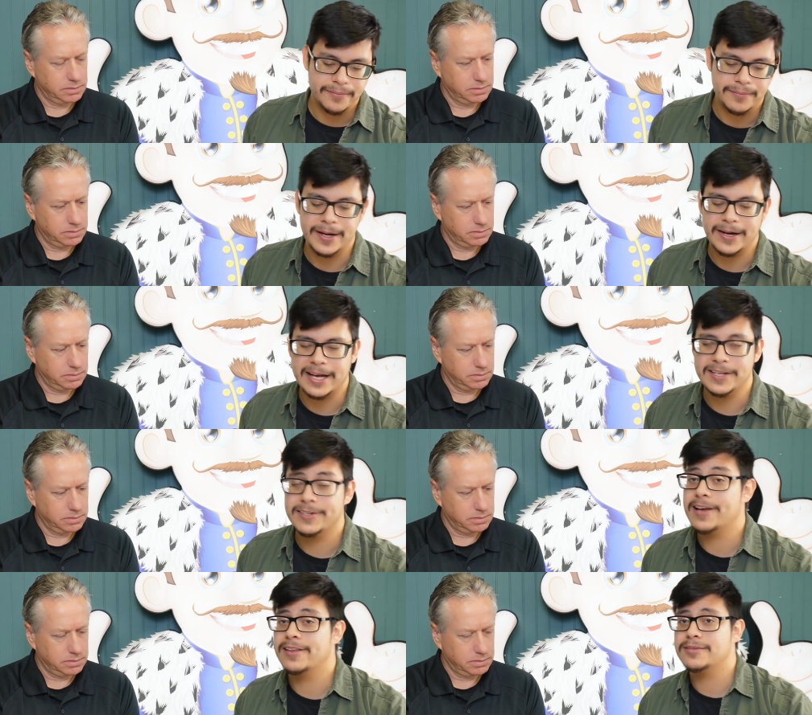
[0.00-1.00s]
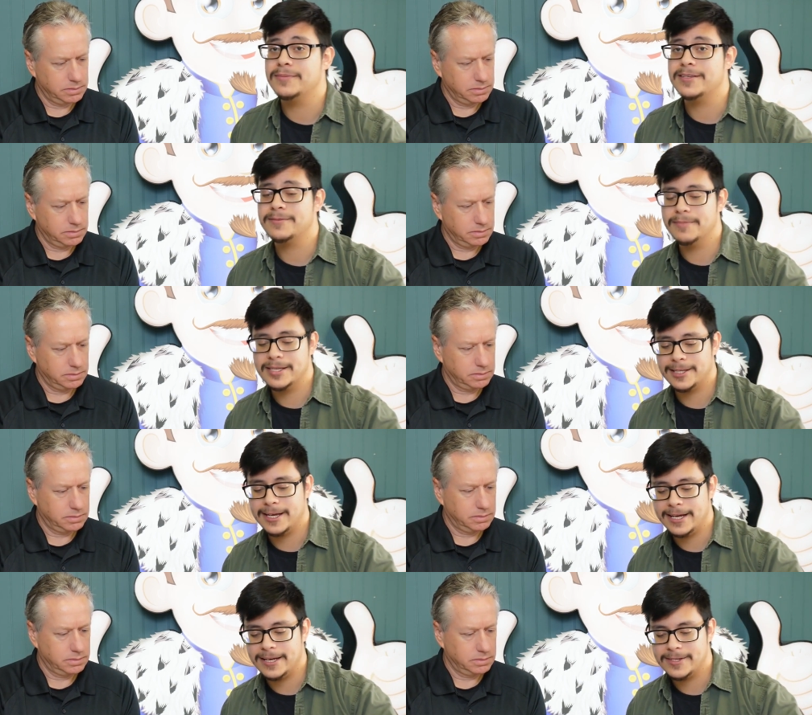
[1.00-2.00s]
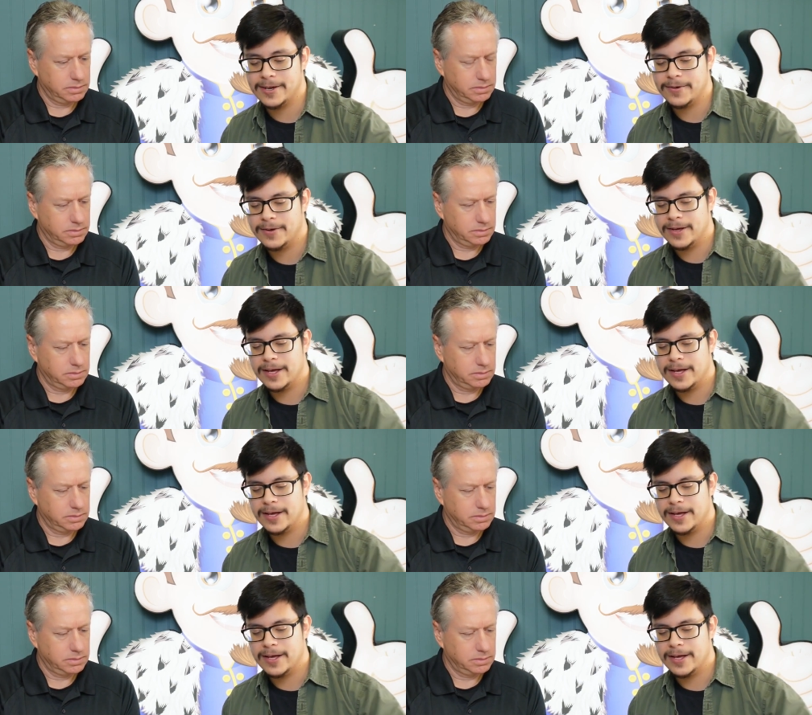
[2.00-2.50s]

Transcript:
Speaker 1: but I can see how that's mis misleading. So